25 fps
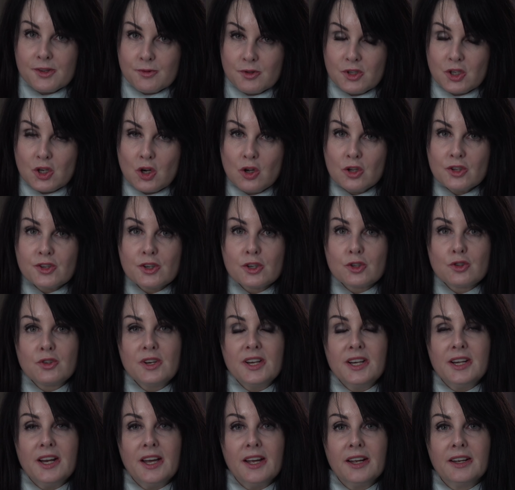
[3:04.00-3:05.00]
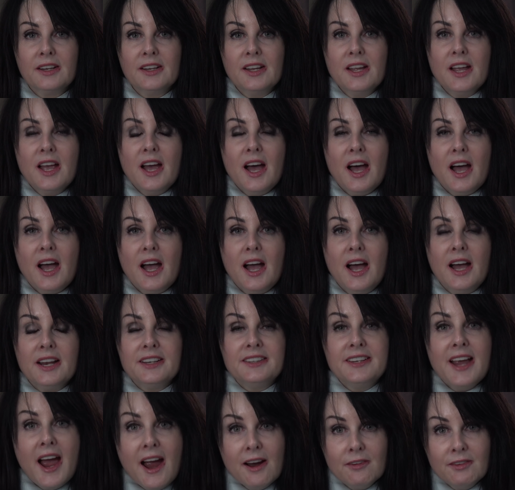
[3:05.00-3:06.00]
that's what she calls Katrina,
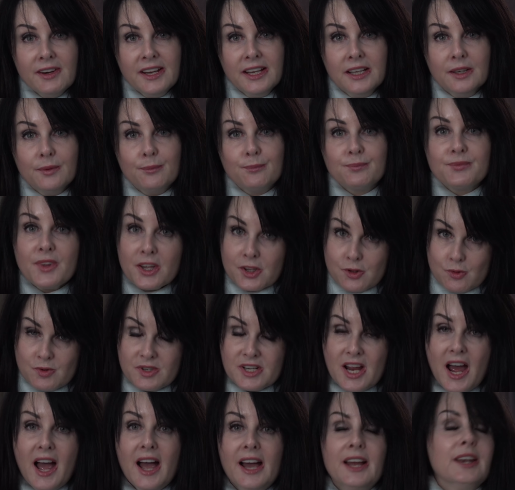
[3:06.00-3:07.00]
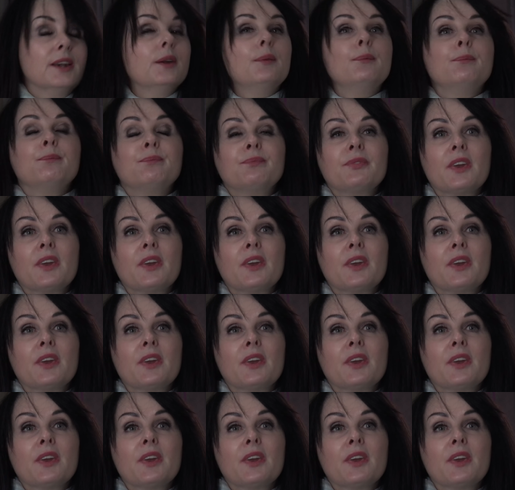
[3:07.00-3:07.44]
and Gary, that's Rita Ann.